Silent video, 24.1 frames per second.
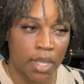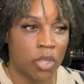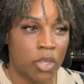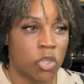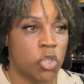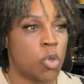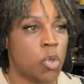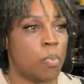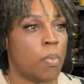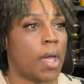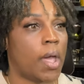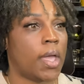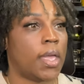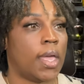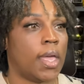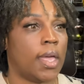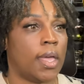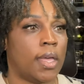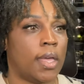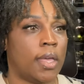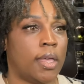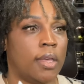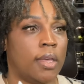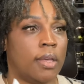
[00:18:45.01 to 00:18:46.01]
You might
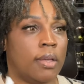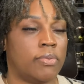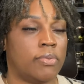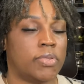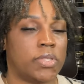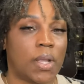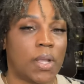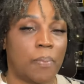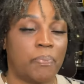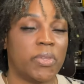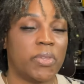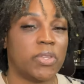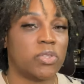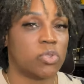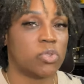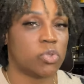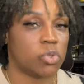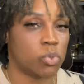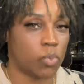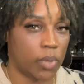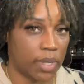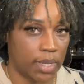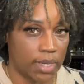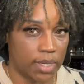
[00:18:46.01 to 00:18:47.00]
have something
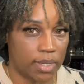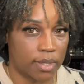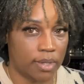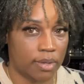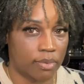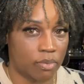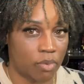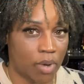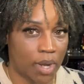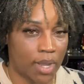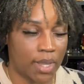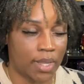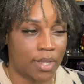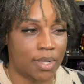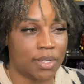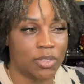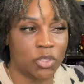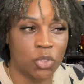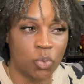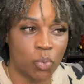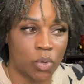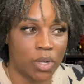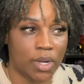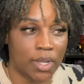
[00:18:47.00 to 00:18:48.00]
sweet, right? Because
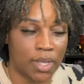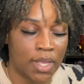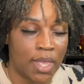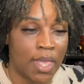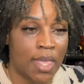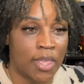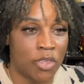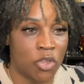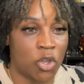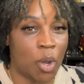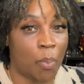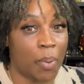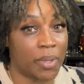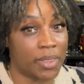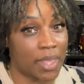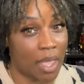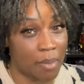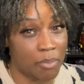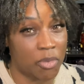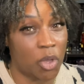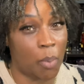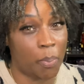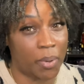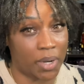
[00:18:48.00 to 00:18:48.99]
you're gonna put
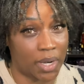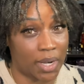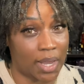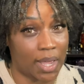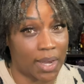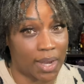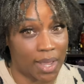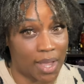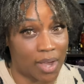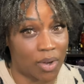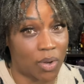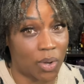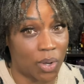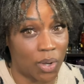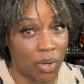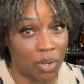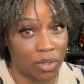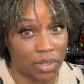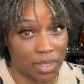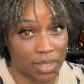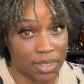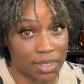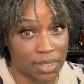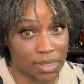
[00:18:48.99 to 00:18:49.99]
a lot of alcohol
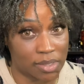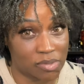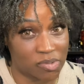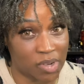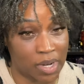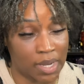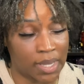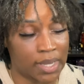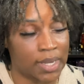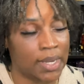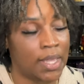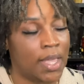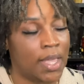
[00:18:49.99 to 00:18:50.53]
in this, right?